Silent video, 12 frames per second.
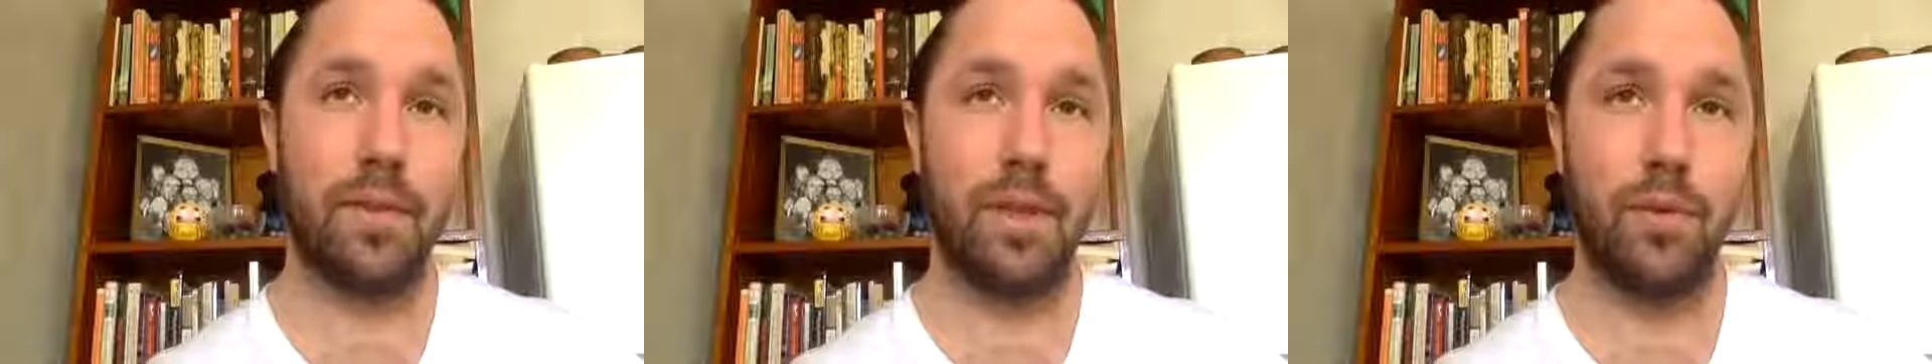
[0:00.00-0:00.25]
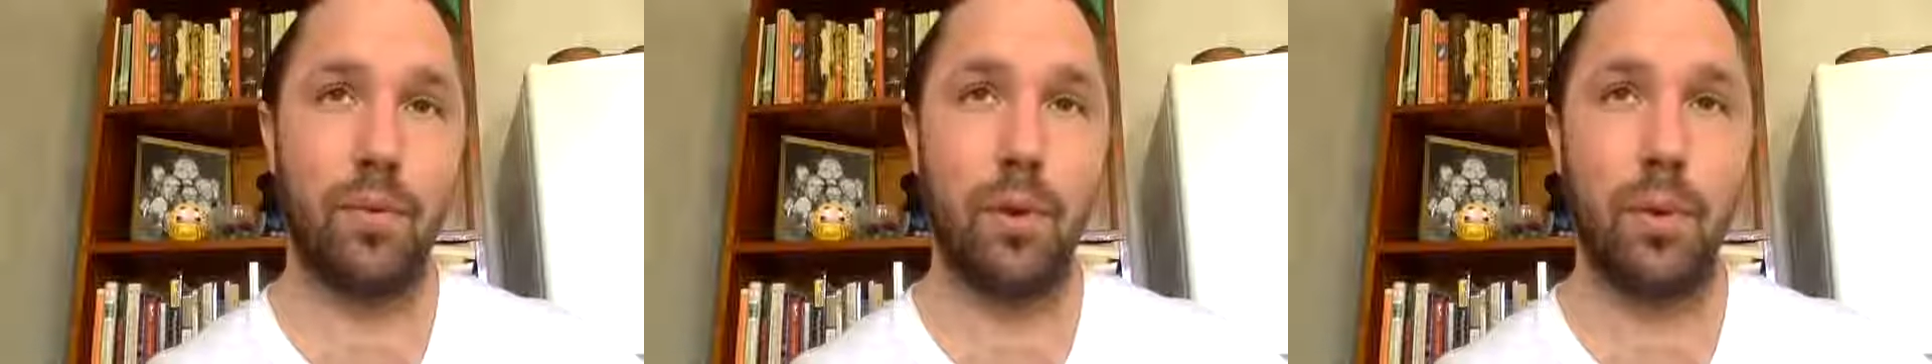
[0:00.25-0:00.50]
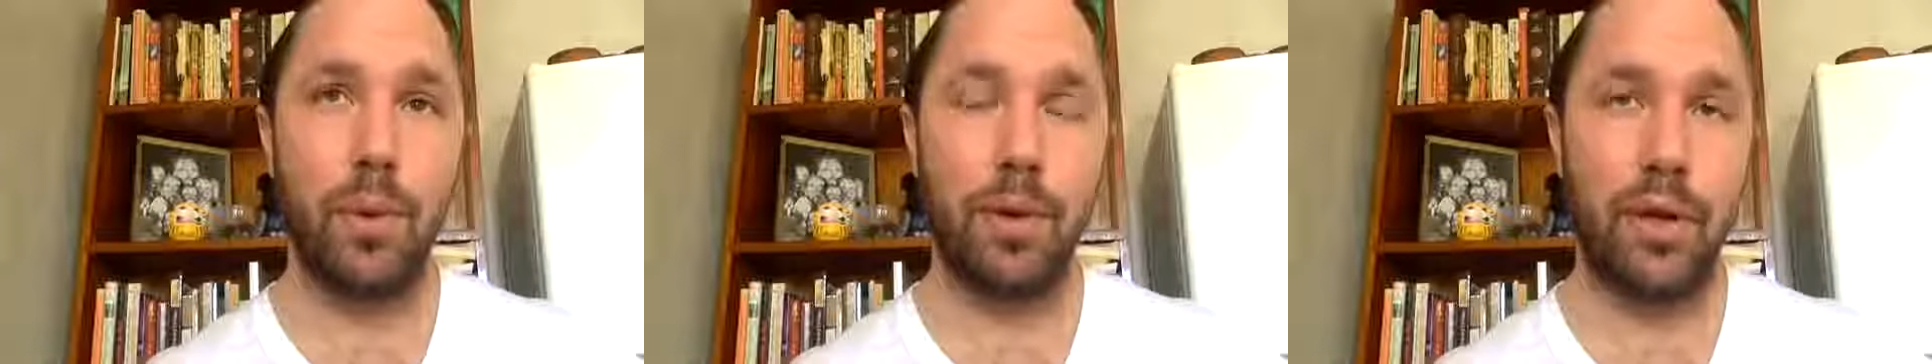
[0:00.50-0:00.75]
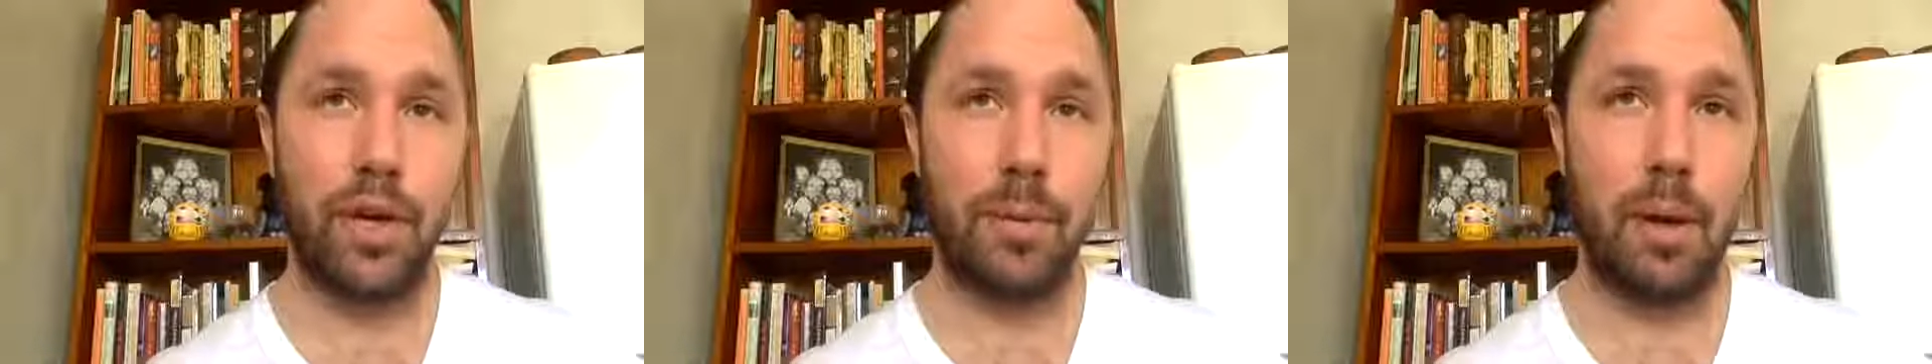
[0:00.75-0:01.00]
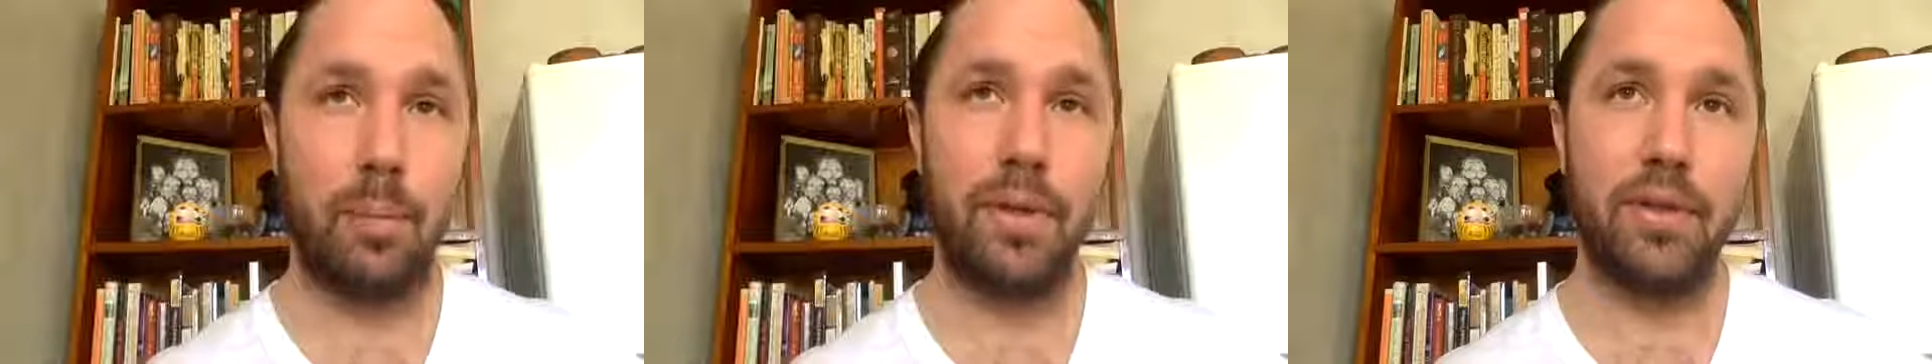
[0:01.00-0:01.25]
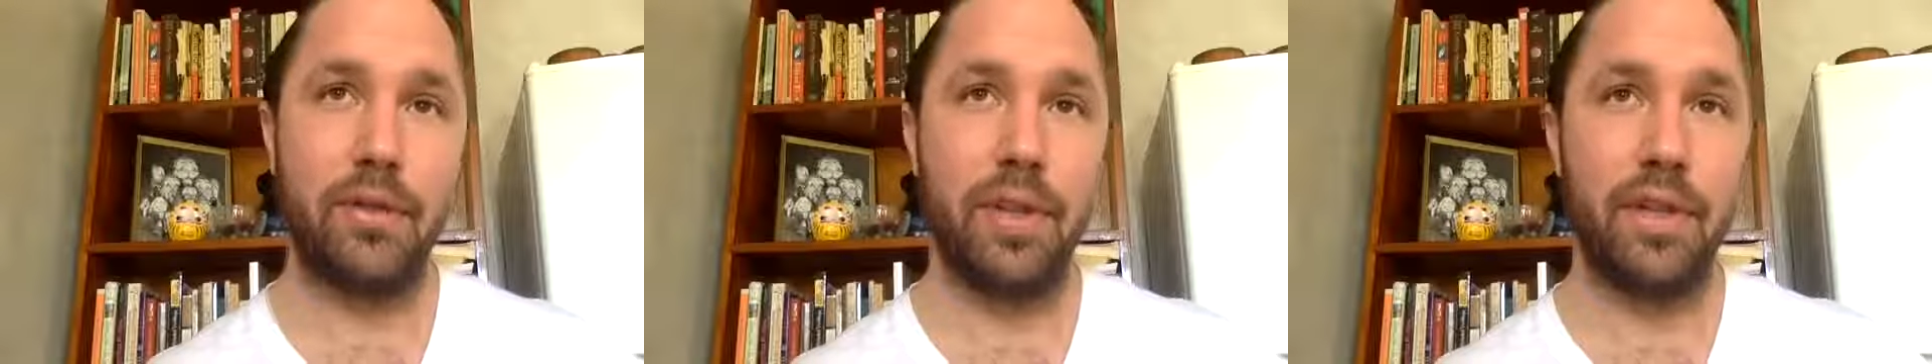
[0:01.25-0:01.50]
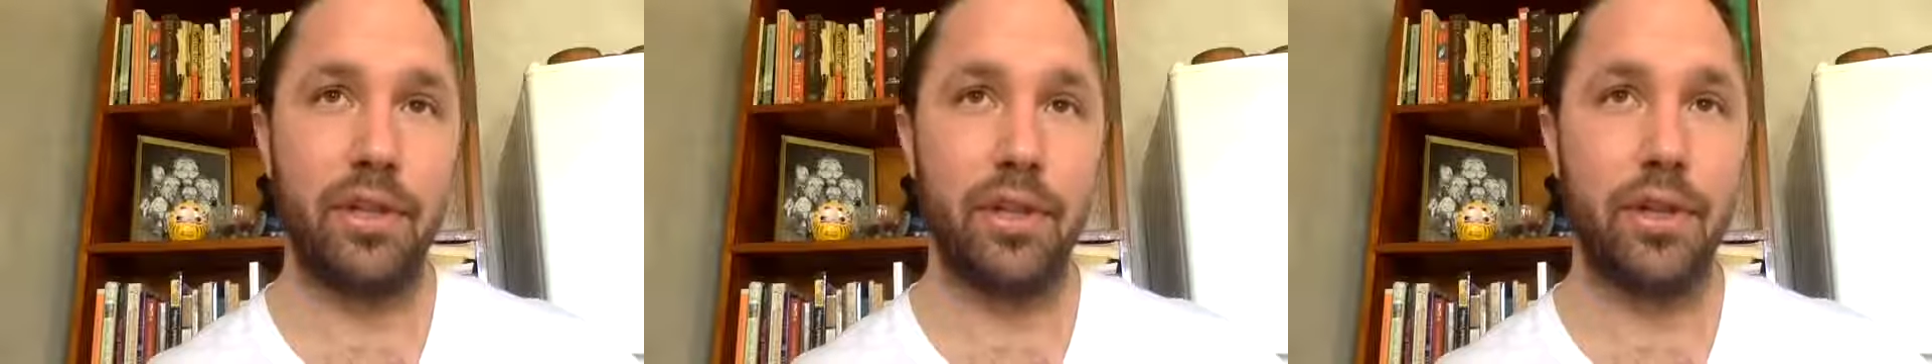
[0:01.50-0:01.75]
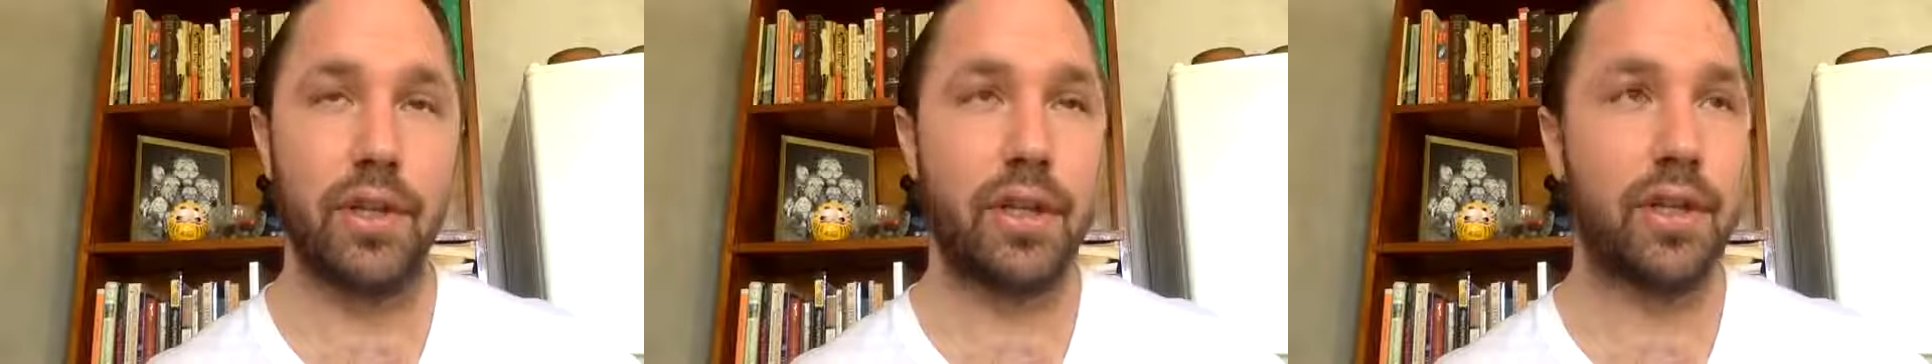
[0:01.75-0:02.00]
well, we were talking about Pennsylvania
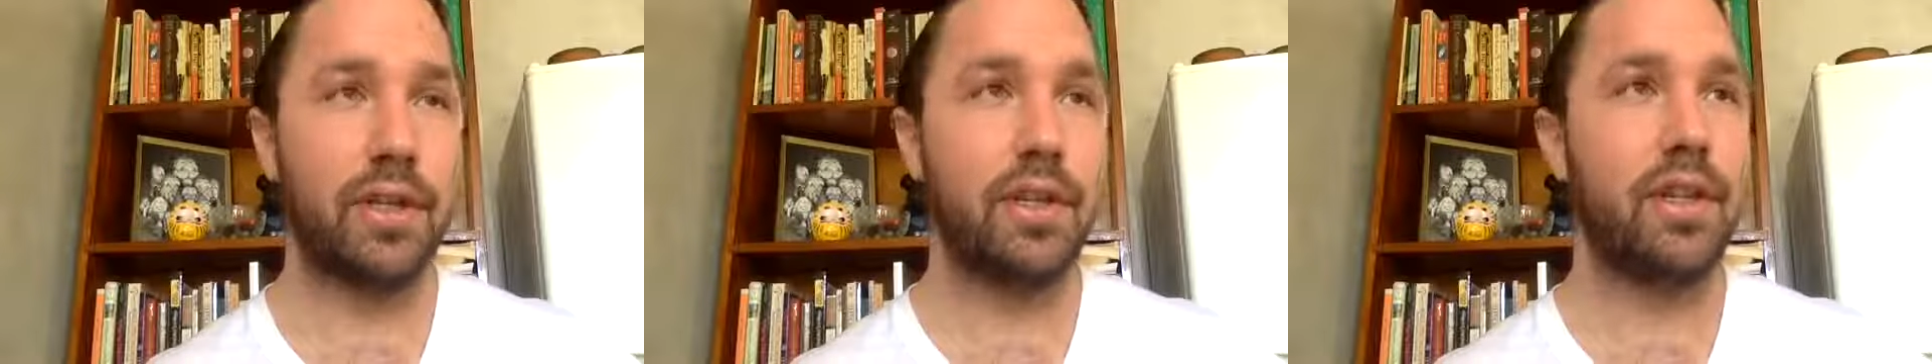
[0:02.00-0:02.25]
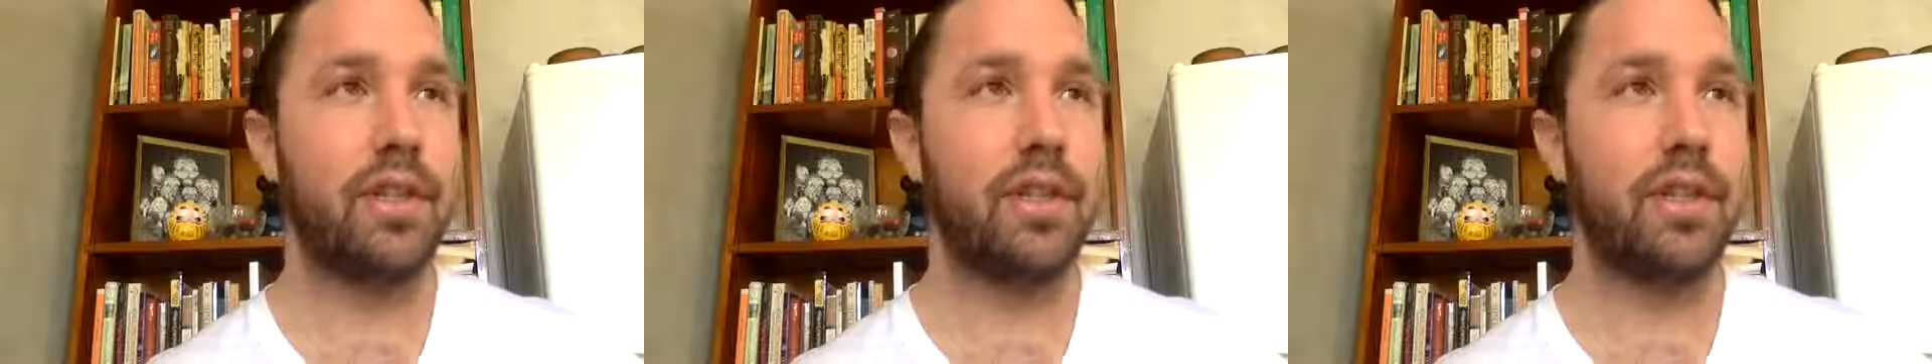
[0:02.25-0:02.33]
earlier,